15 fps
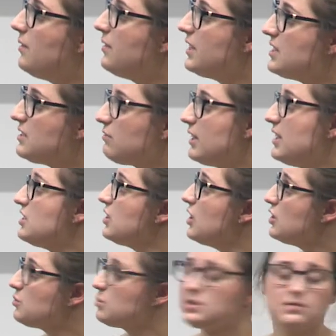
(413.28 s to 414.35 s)
This
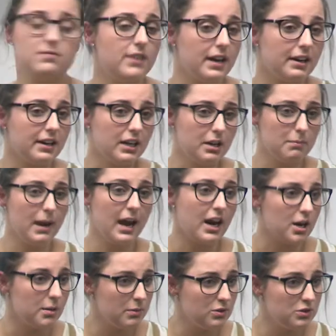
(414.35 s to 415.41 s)
research was very
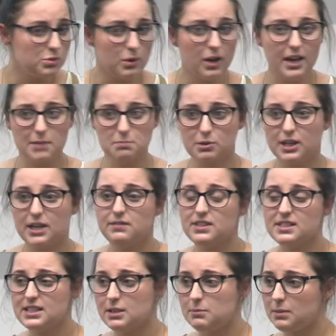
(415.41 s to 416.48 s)
comparable to what had
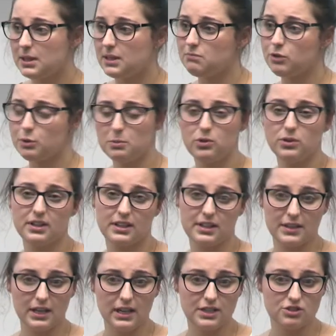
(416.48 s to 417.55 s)
previously been reported in
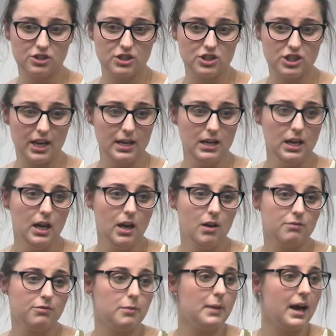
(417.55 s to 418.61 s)
the literature
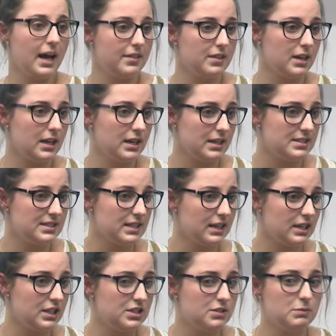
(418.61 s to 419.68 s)
from other
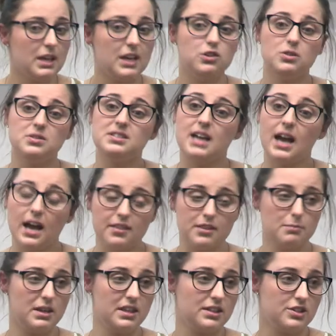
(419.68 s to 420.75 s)
studies that used other
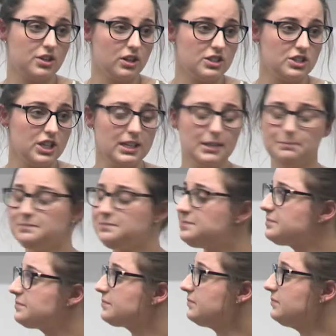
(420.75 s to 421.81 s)
methodology.
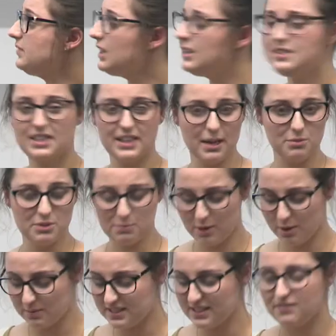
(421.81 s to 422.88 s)
So that was
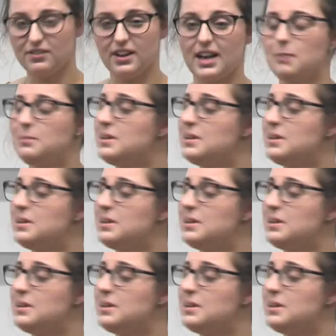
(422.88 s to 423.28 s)
promising for our